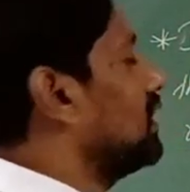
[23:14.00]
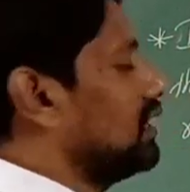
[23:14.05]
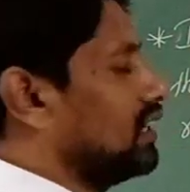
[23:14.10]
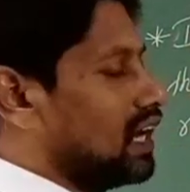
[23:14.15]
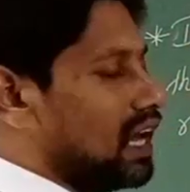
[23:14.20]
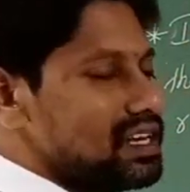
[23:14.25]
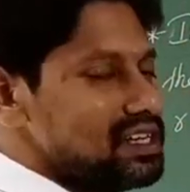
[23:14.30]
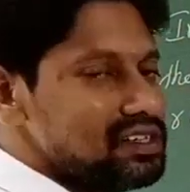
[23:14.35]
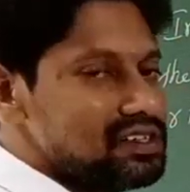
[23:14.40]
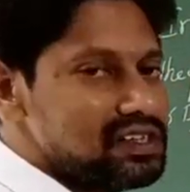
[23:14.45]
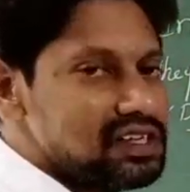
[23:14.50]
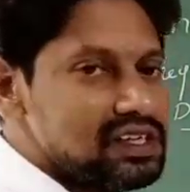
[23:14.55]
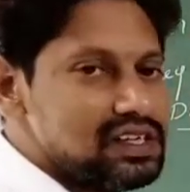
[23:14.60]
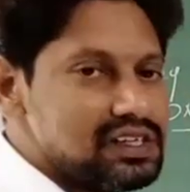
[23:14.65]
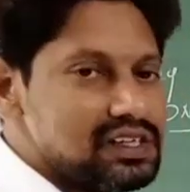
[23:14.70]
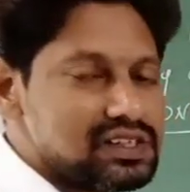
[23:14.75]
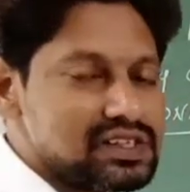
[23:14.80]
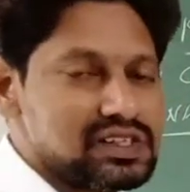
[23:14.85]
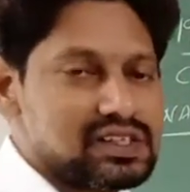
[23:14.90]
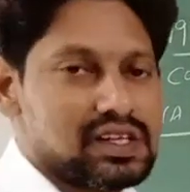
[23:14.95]

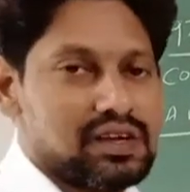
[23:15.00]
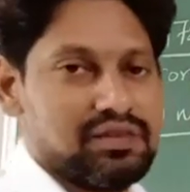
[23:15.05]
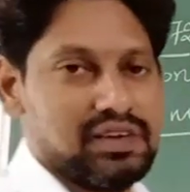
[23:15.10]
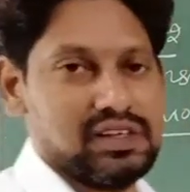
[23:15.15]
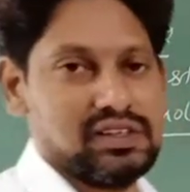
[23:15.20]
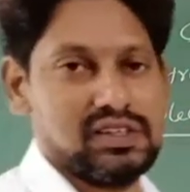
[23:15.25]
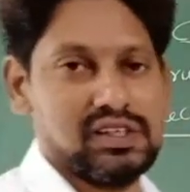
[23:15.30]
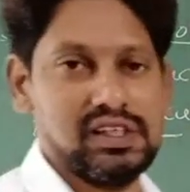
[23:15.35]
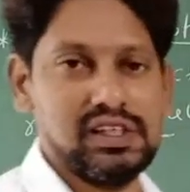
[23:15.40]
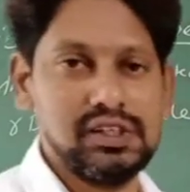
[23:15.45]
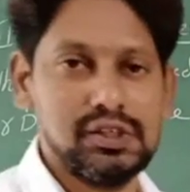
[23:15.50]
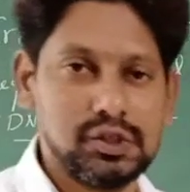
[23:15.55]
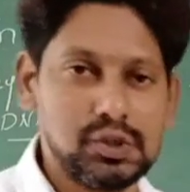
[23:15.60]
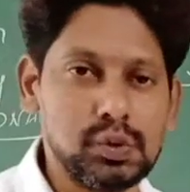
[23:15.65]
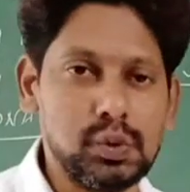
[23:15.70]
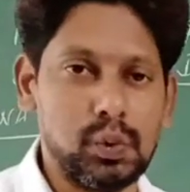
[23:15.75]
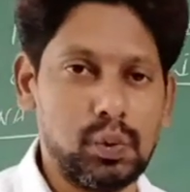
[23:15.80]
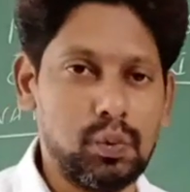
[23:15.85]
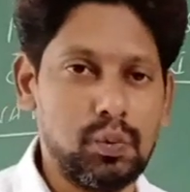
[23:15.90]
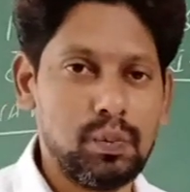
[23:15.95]

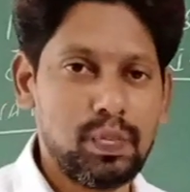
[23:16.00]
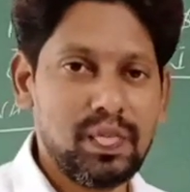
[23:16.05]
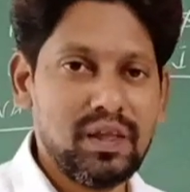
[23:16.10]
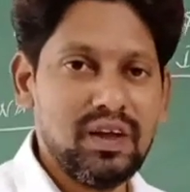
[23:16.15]
1972.